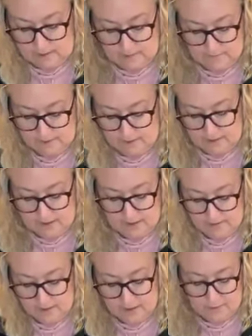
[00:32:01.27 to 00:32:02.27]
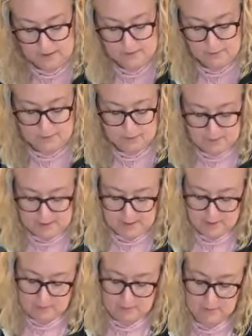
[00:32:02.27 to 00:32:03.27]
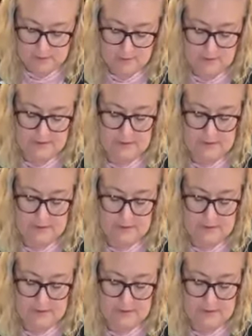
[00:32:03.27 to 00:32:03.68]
I think I've got way too much paint, but we